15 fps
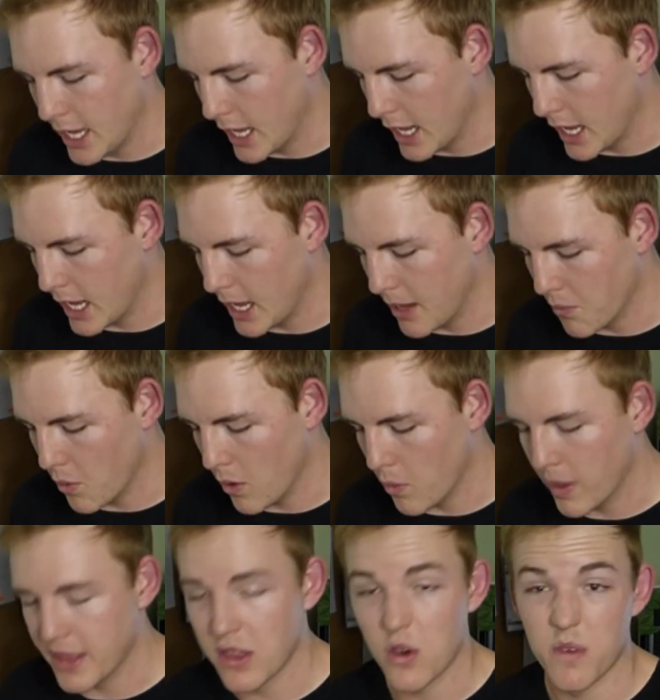Well,
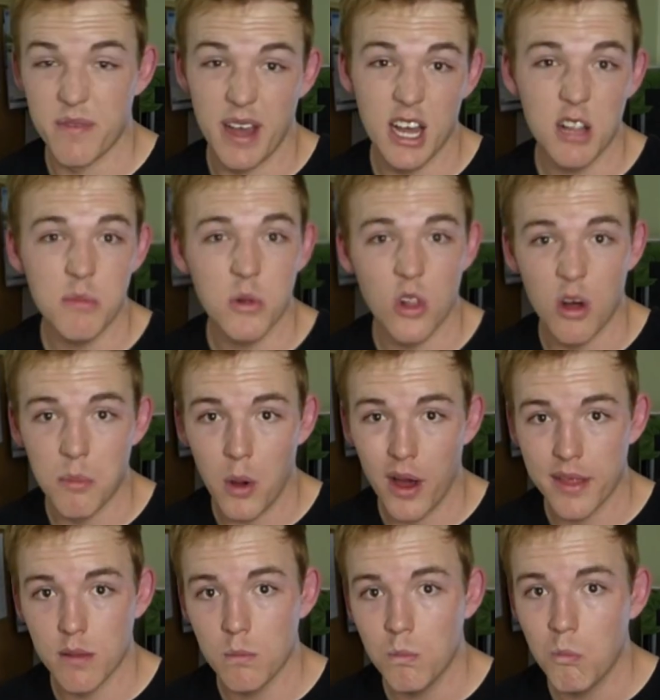when they're available, I'll
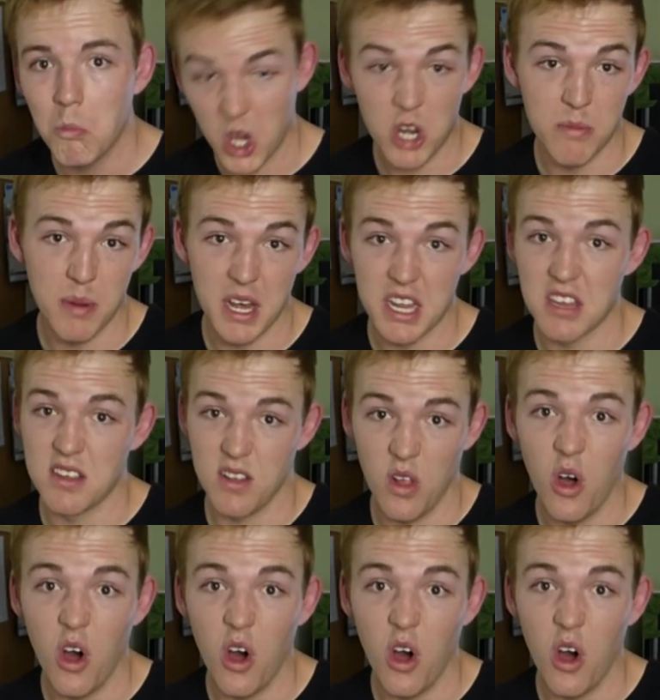buy them. I go to Bunnings a